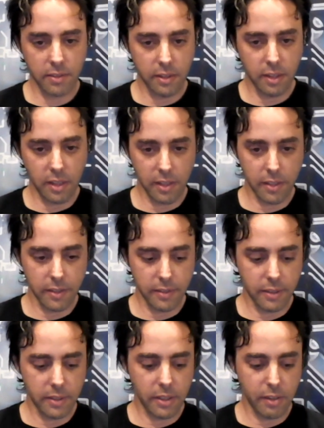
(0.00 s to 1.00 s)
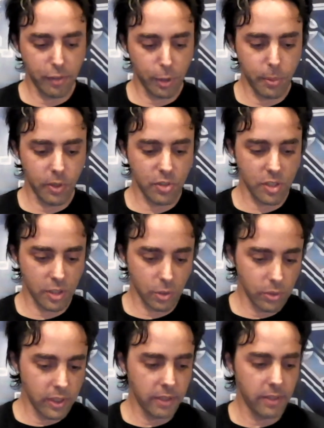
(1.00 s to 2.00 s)
the developers are
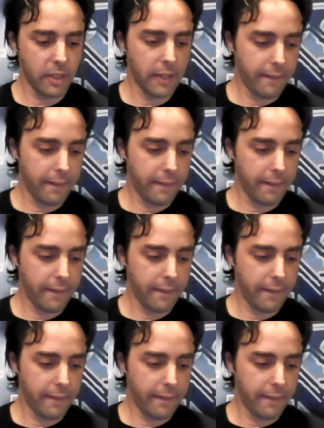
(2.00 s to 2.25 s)
doing,